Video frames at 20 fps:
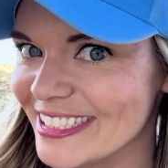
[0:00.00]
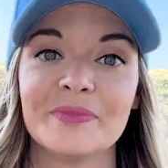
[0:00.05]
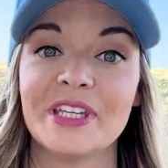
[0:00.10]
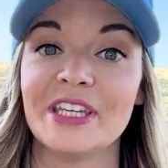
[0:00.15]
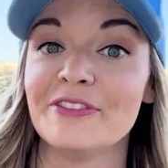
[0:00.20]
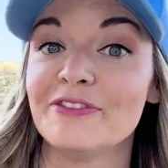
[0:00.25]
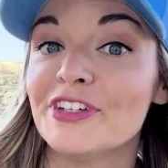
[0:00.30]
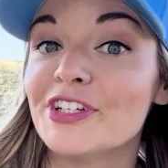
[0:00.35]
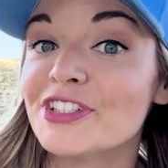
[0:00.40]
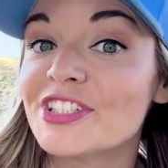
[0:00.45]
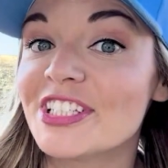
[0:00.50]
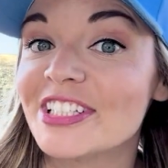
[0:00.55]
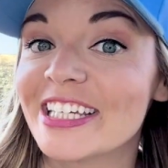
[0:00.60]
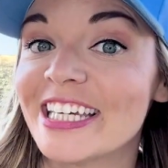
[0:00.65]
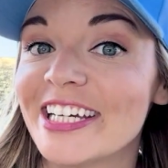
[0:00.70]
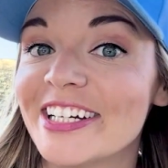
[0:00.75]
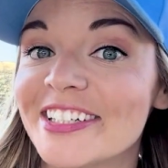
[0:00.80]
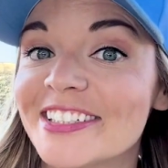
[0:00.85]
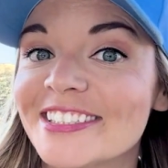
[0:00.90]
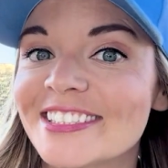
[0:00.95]
If you're still
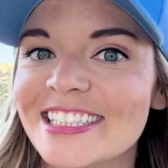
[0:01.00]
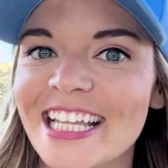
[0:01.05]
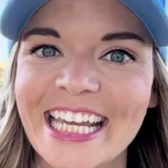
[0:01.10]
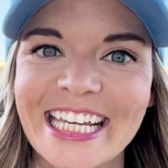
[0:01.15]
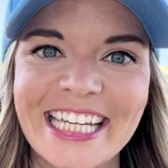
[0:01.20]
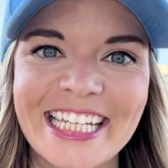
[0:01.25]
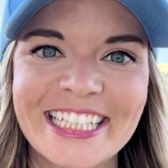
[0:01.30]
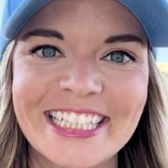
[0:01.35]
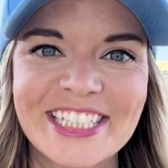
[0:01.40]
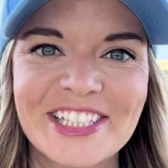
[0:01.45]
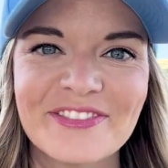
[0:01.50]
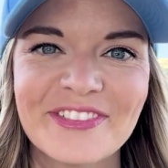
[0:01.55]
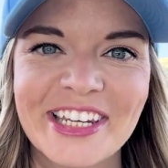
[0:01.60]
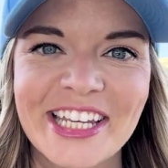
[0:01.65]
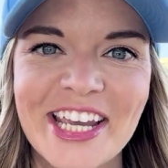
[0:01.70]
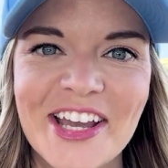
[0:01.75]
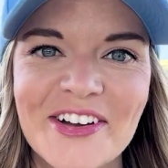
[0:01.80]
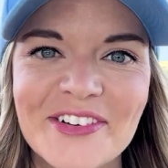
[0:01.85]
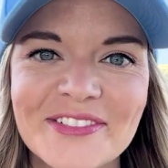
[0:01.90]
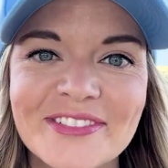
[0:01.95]
here liking this
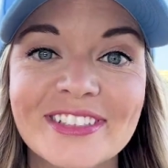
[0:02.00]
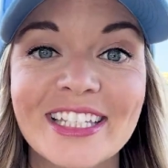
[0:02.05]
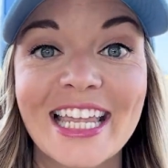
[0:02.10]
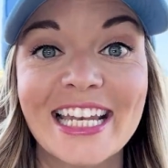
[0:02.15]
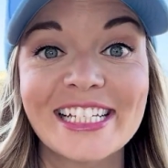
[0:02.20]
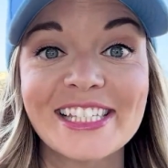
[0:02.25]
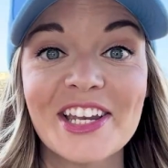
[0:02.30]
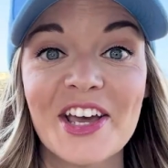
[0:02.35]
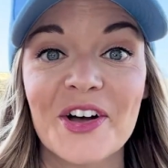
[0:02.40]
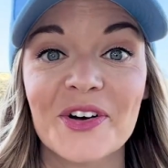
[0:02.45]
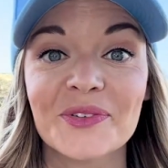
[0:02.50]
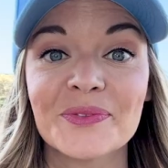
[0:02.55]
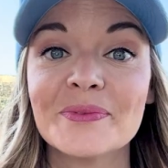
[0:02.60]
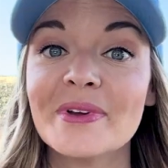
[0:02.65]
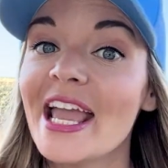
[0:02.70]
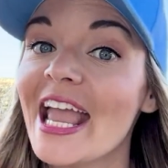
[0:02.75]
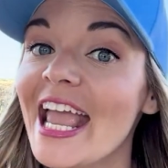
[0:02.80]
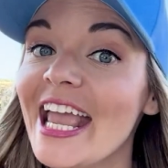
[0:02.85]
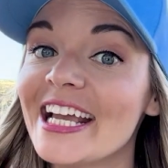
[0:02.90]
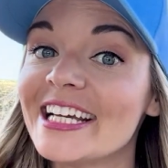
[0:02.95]
video, let us know
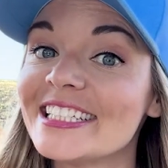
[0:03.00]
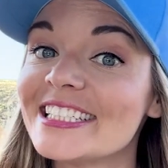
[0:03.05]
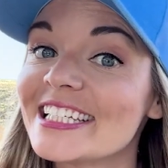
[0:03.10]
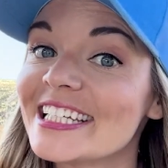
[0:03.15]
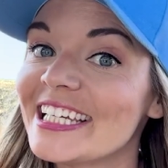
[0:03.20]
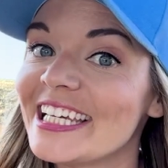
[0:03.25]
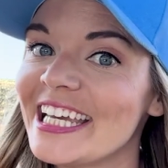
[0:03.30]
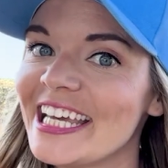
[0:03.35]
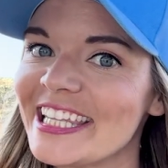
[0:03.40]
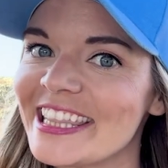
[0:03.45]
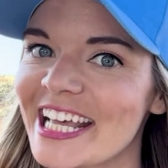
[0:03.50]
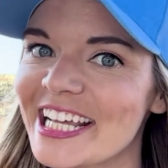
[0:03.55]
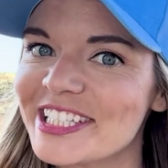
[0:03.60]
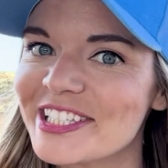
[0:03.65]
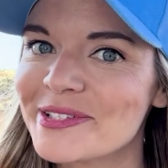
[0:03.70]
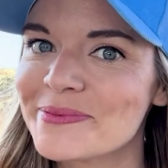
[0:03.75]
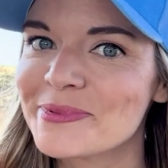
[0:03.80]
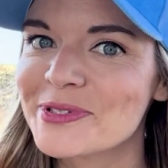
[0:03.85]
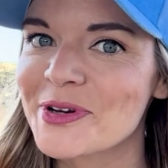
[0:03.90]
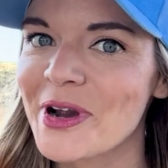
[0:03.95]
and hit that
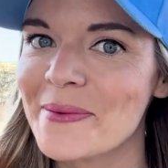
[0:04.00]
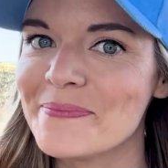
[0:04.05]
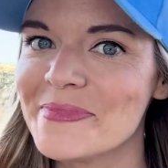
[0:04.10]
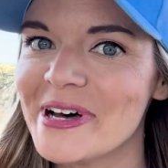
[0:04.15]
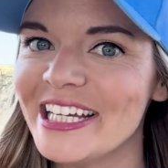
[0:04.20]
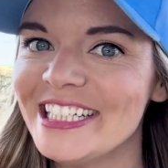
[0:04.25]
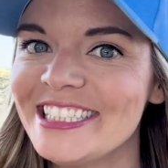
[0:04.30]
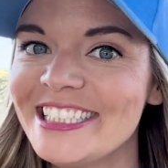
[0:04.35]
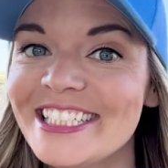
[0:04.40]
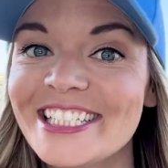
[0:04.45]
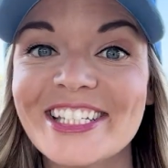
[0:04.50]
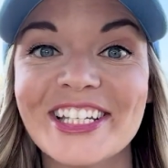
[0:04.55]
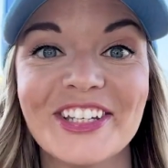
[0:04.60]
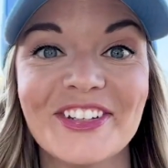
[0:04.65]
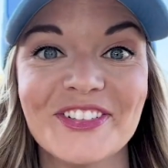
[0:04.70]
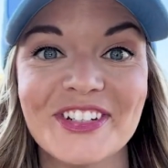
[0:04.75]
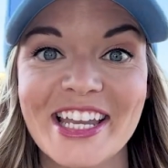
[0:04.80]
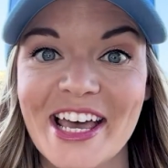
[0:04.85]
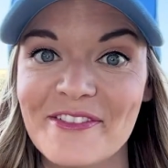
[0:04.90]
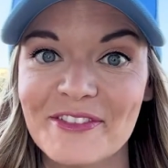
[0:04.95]
subscribe button so
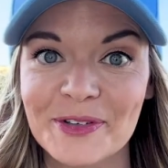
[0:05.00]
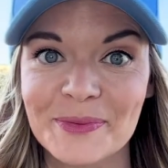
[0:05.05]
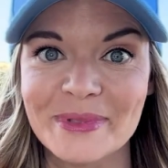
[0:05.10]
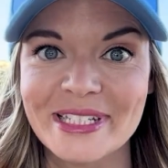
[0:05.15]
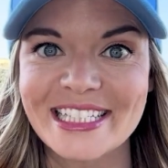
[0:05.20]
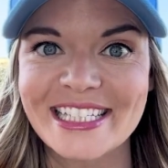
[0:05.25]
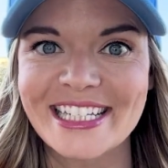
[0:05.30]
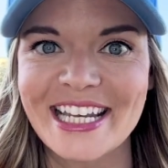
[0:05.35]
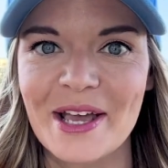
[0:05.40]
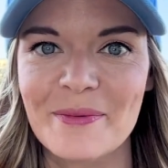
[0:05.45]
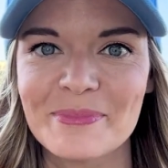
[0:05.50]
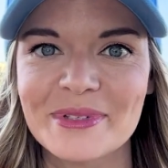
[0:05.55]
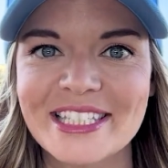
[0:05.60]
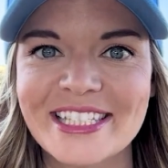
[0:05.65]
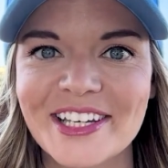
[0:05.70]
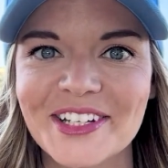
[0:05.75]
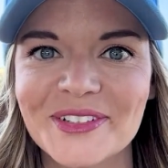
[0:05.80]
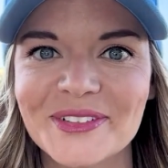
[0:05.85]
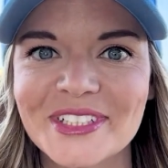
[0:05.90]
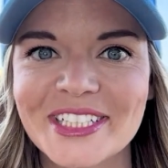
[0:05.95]
you never miss an
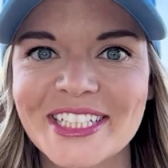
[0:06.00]
episode.